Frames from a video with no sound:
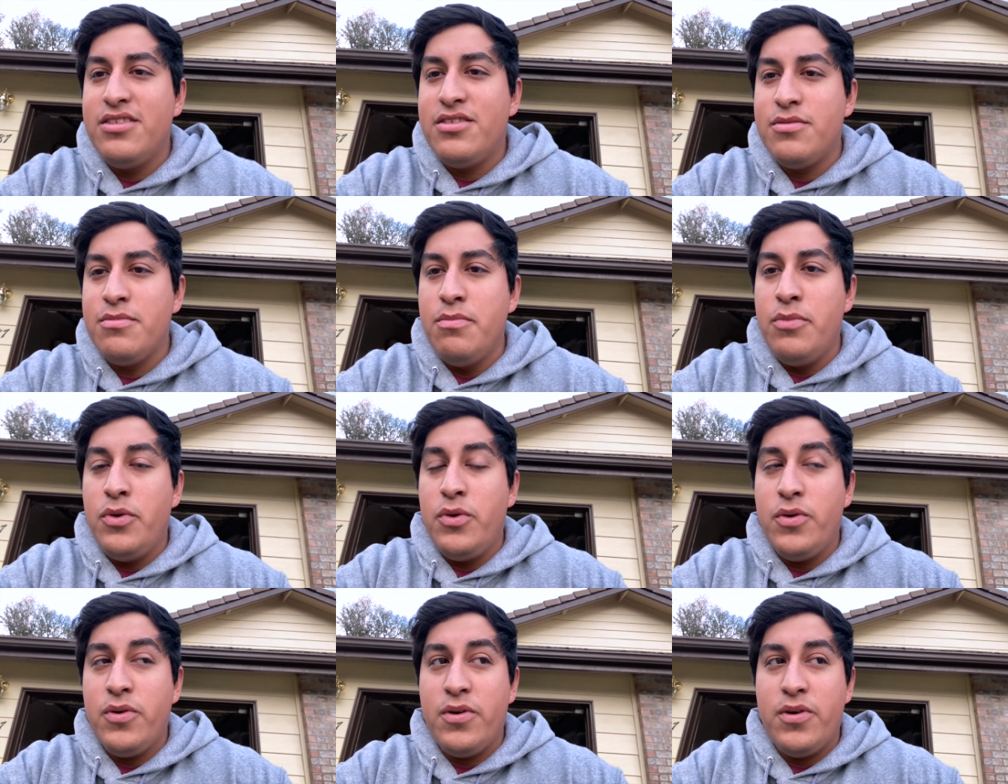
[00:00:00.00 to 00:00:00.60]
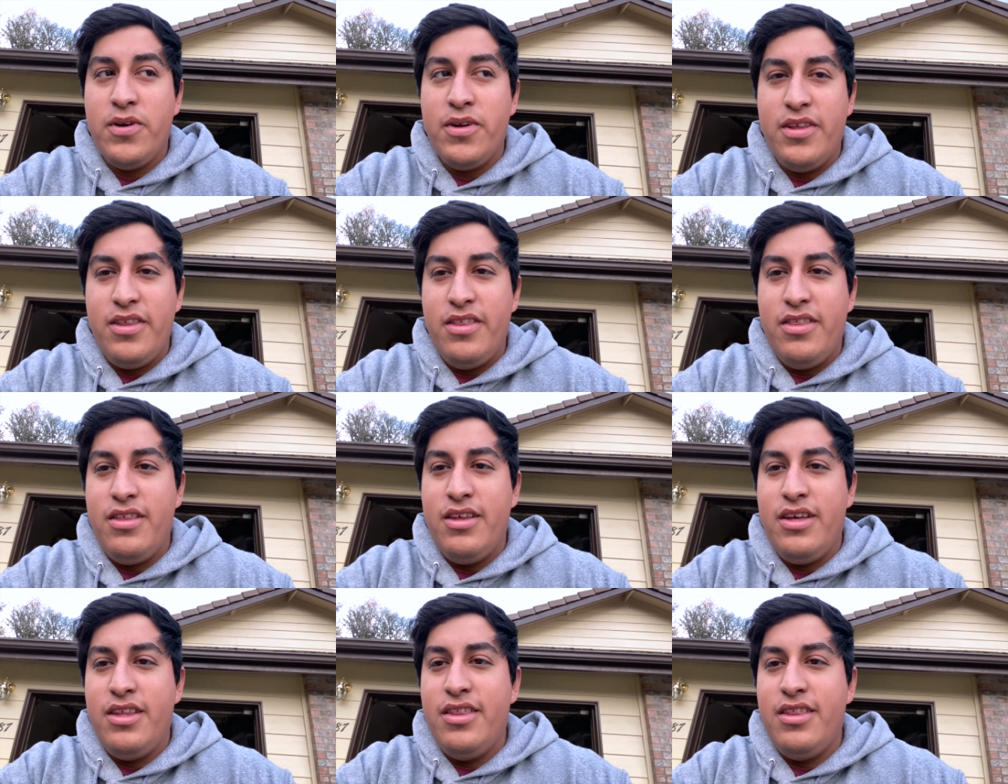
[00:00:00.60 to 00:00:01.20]
more
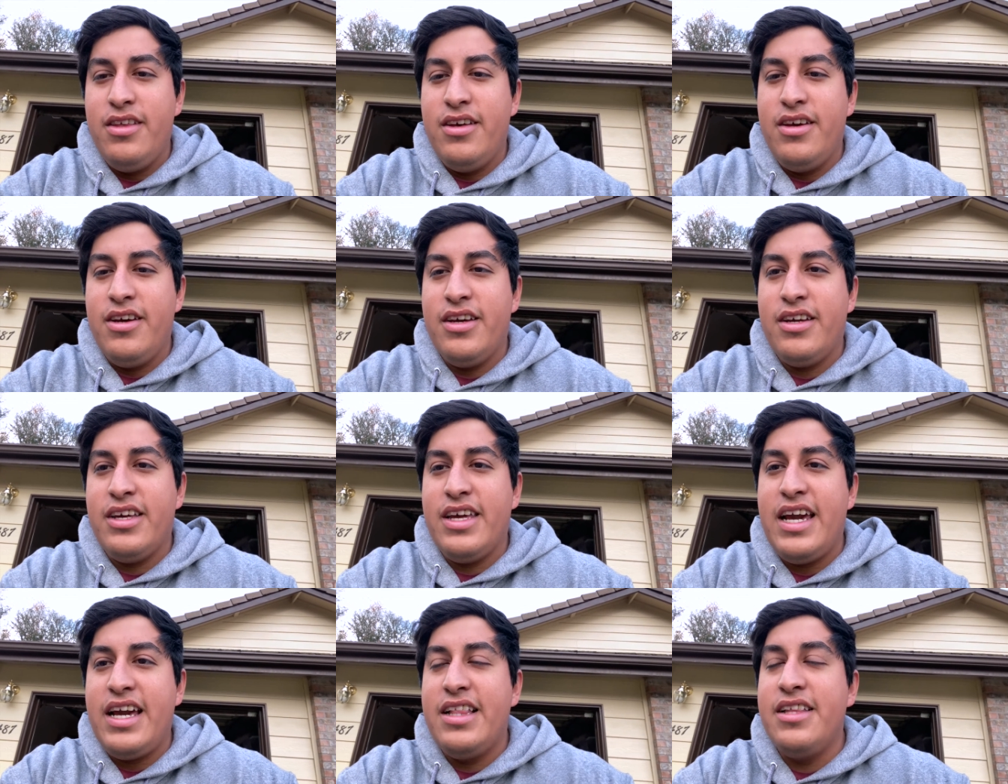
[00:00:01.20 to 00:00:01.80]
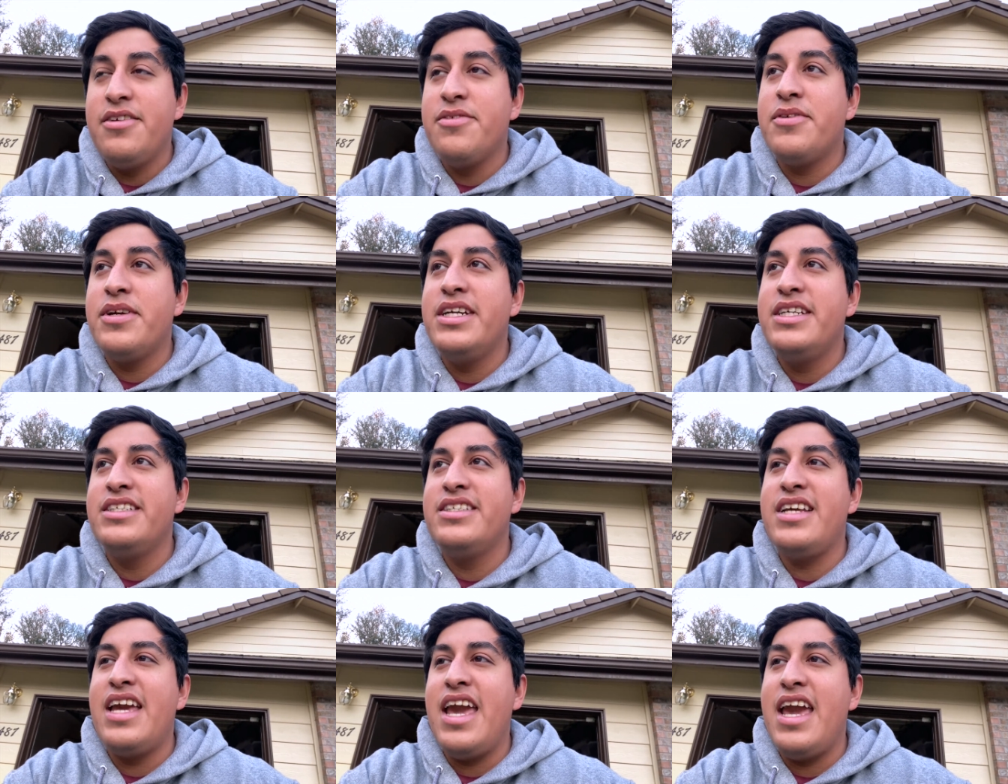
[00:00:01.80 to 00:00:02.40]
than the Cali
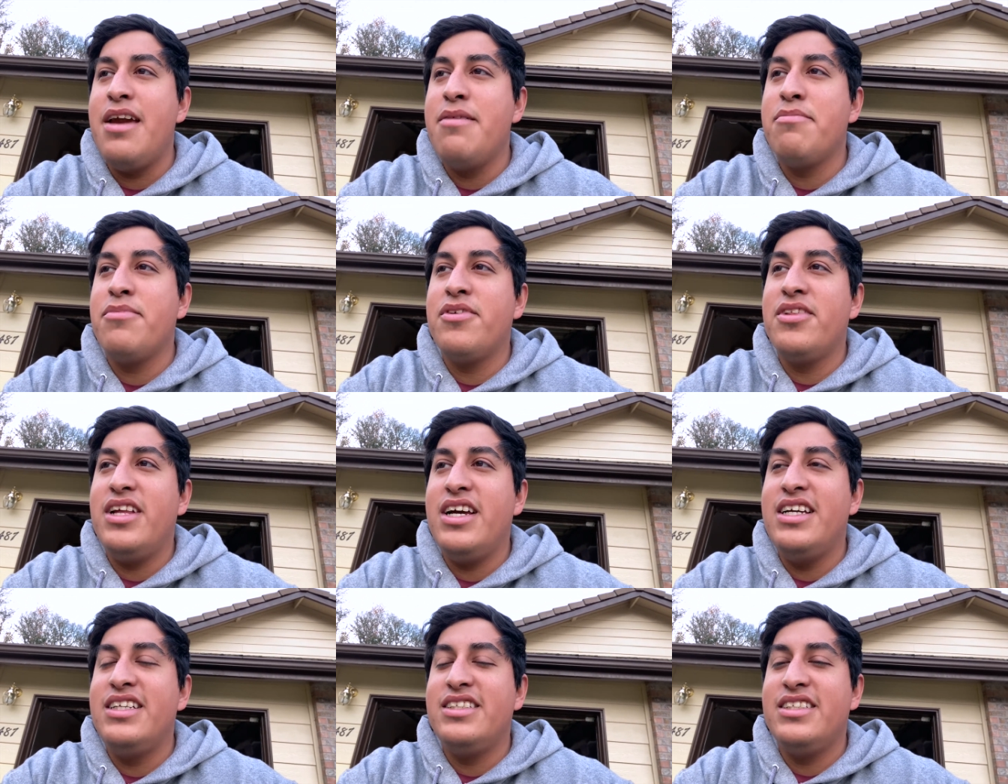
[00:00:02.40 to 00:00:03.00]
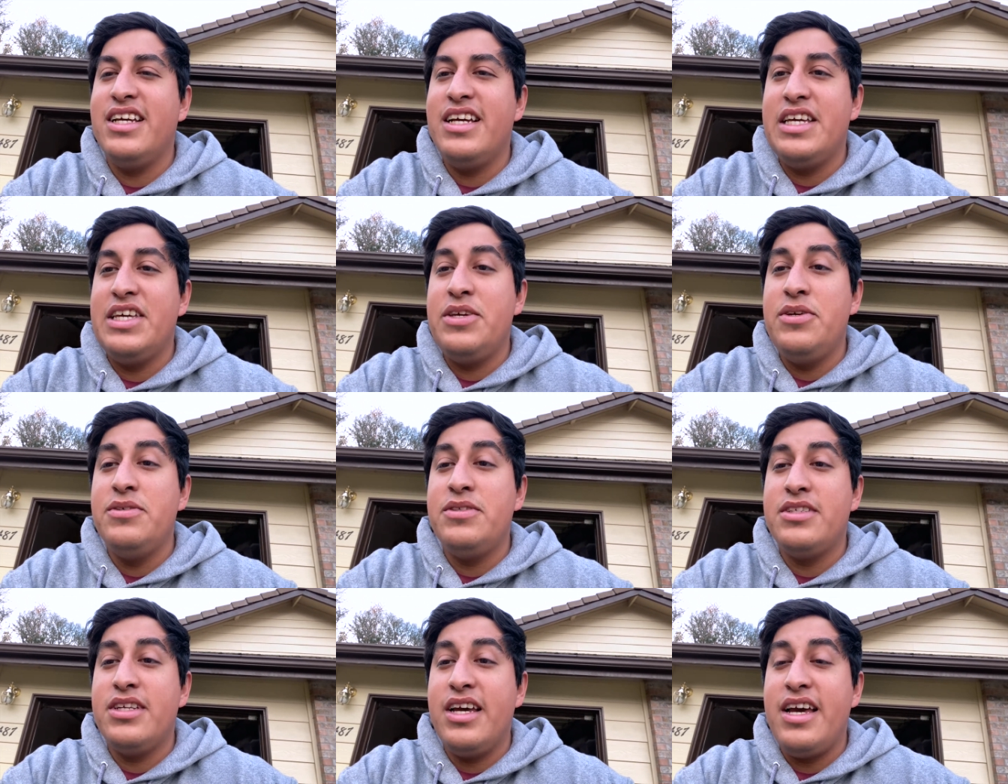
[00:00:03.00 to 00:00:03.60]
raised amber lights I
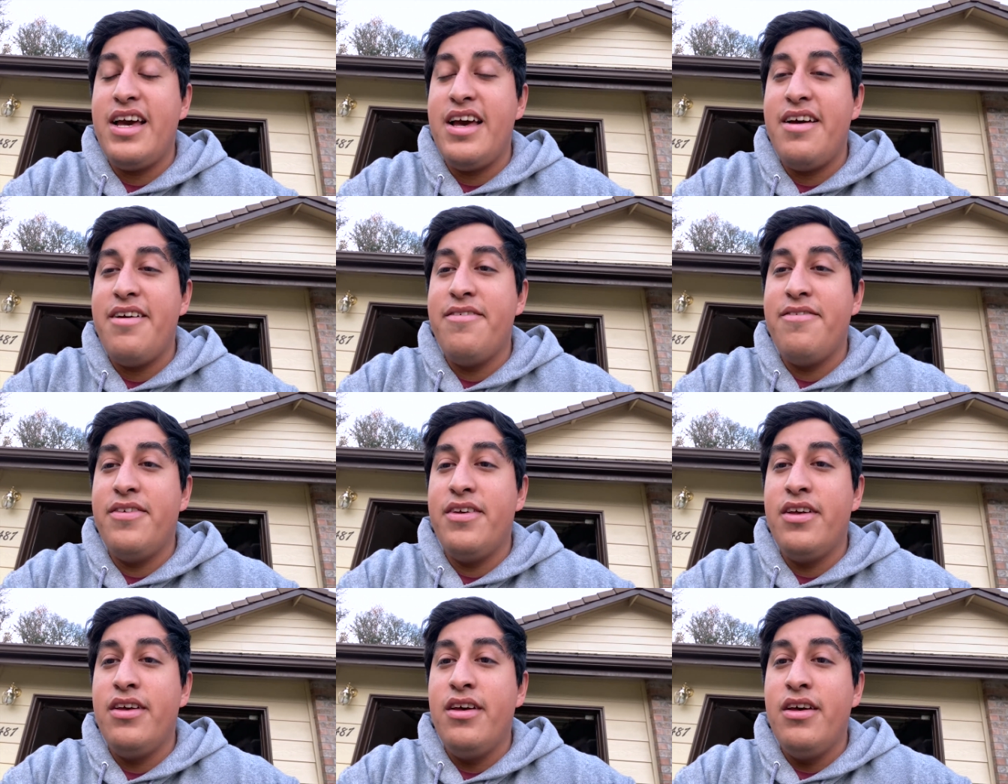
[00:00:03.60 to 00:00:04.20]
used to have,